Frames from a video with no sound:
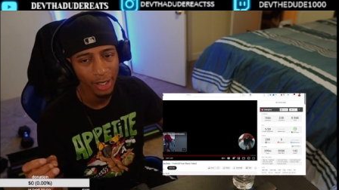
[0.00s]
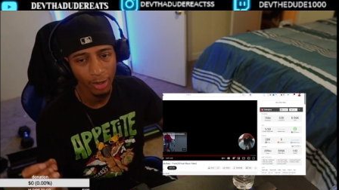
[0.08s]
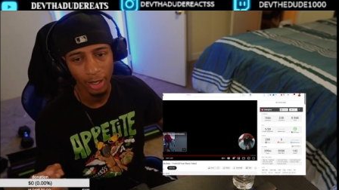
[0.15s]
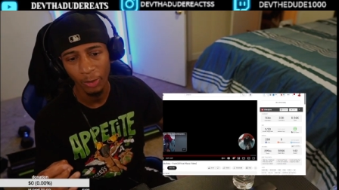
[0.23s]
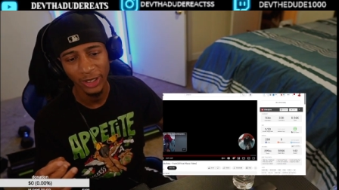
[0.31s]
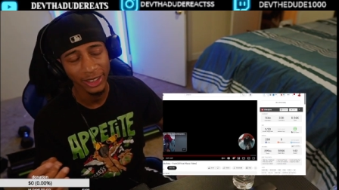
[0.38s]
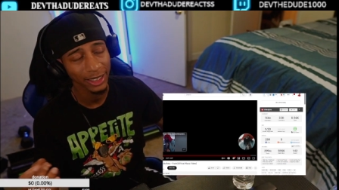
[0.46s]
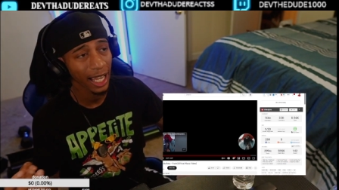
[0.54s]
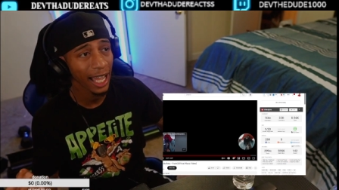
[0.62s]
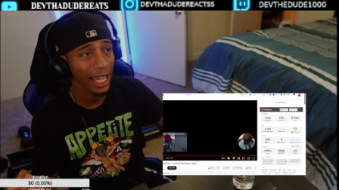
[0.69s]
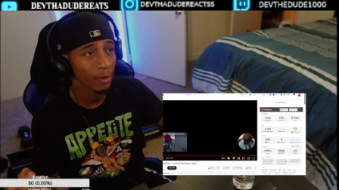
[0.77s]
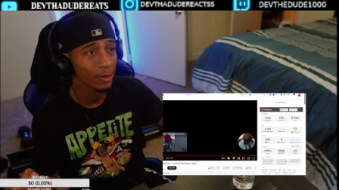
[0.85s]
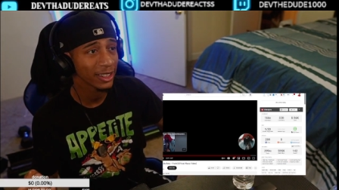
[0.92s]
Hey, was it
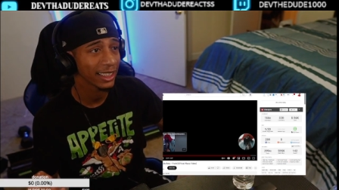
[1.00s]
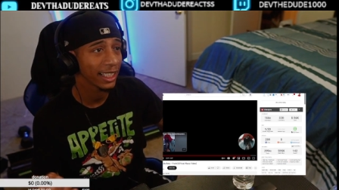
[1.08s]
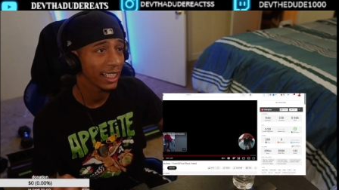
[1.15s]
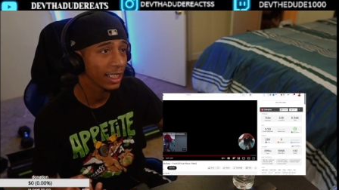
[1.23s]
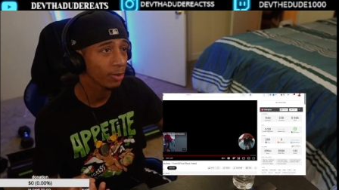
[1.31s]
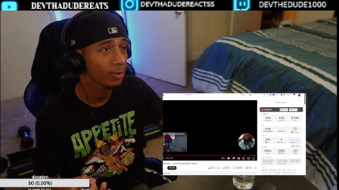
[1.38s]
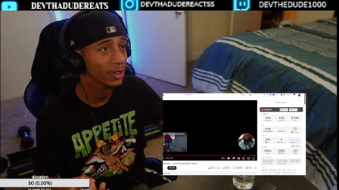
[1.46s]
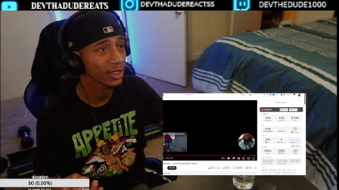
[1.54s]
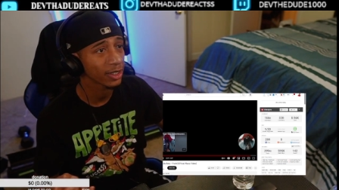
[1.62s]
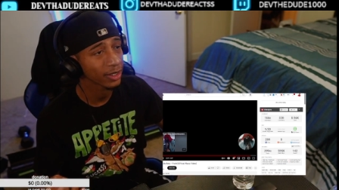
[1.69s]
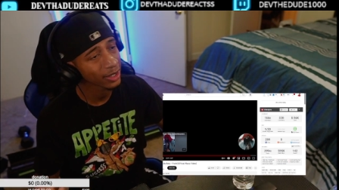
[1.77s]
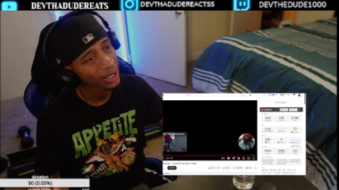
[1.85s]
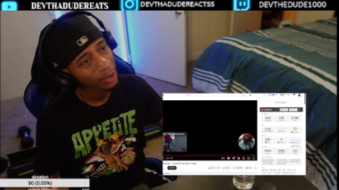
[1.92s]
hot, was it heat, was it
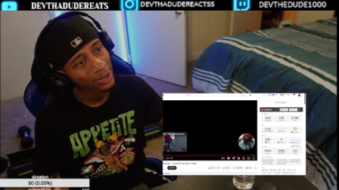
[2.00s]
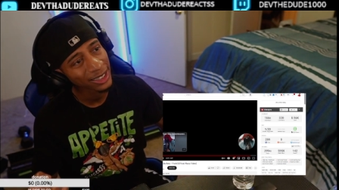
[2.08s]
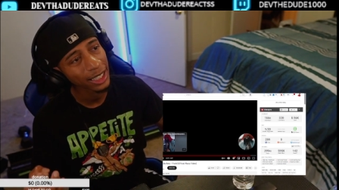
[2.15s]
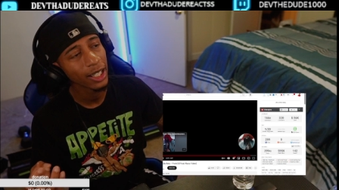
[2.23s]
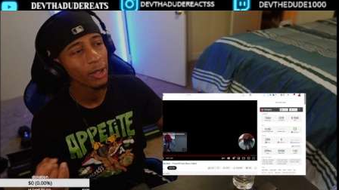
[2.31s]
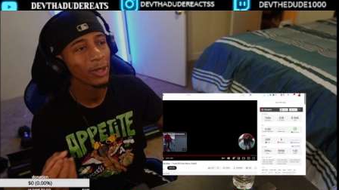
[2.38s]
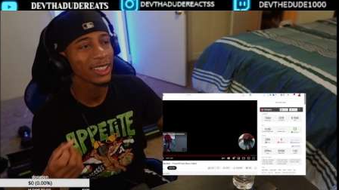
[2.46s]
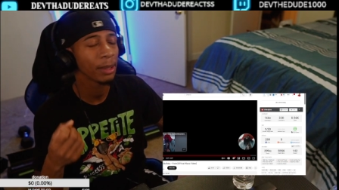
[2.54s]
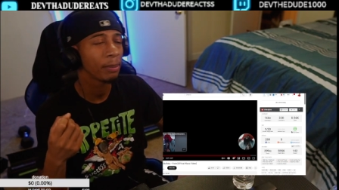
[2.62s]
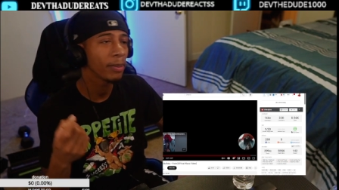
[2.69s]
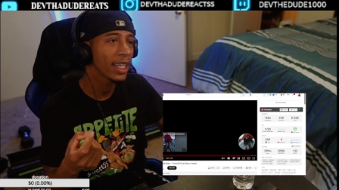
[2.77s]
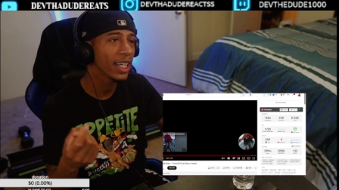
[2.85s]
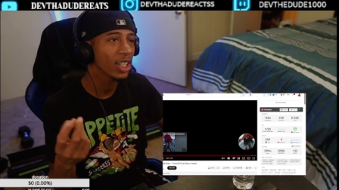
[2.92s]

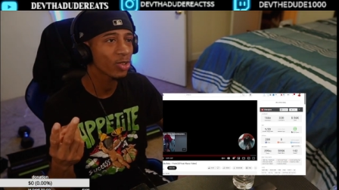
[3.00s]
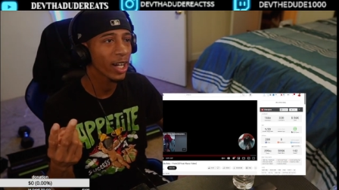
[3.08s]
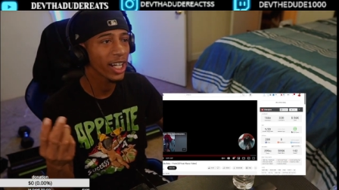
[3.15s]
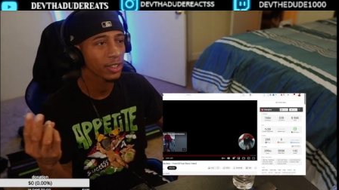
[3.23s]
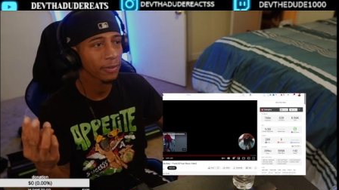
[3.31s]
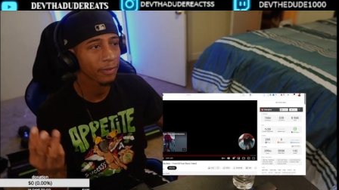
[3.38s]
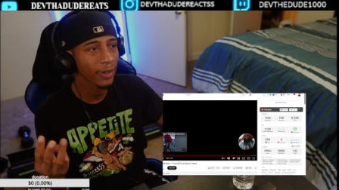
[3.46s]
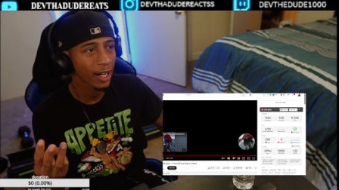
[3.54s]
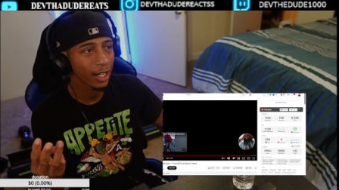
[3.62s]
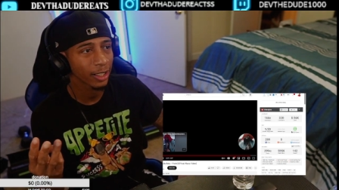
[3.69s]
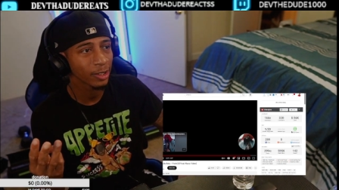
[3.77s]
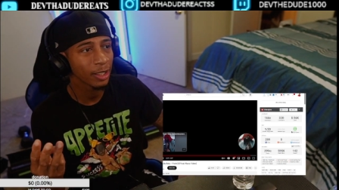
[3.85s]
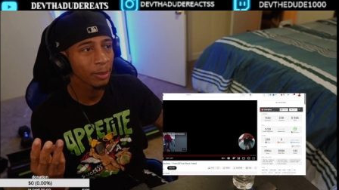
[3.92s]
mid, trash, or
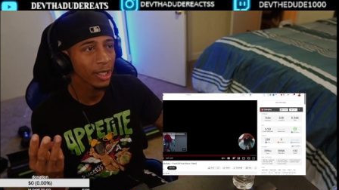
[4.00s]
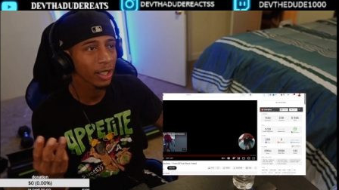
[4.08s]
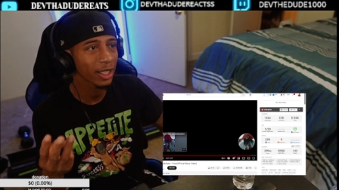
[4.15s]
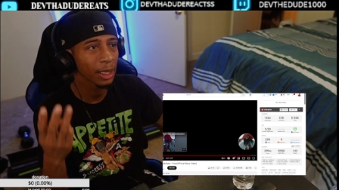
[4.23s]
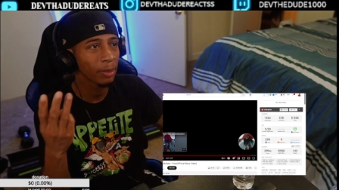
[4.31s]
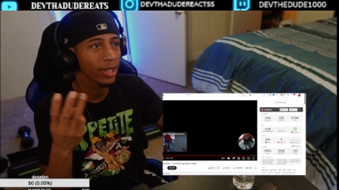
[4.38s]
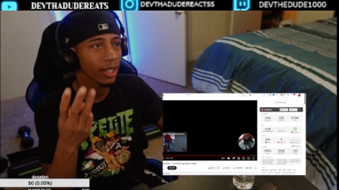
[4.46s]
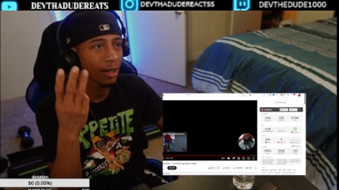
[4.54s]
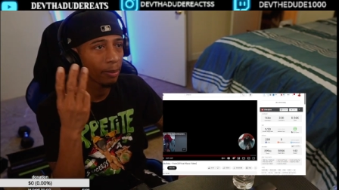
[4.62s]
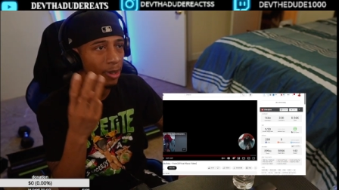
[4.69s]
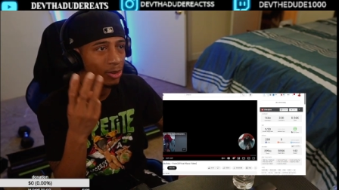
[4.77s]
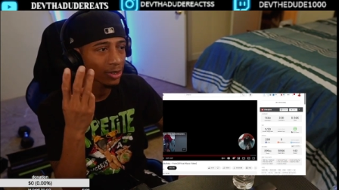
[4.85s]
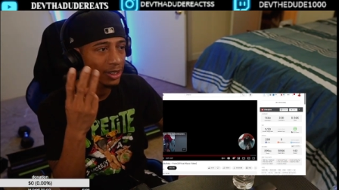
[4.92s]
fire? Let me know, give me the
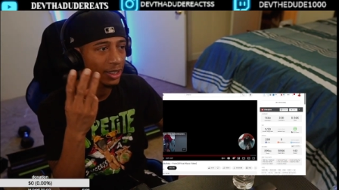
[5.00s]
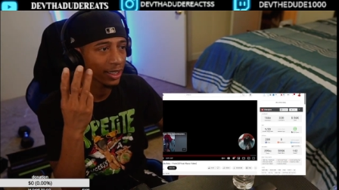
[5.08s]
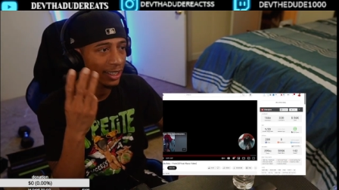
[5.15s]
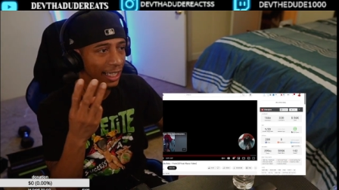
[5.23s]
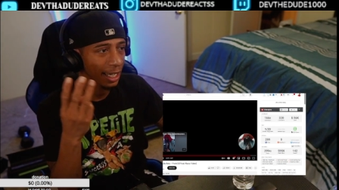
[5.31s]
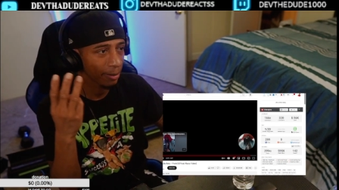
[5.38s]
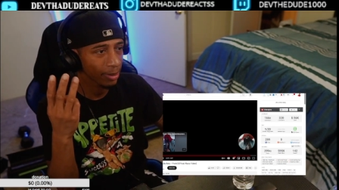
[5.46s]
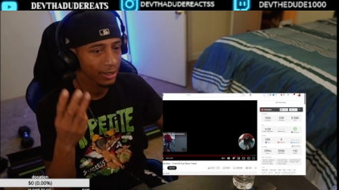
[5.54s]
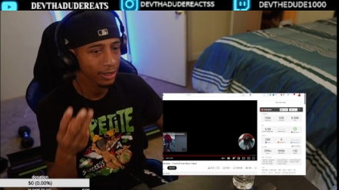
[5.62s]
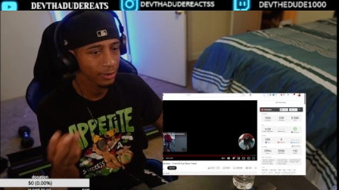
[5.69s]
emojis in the comments.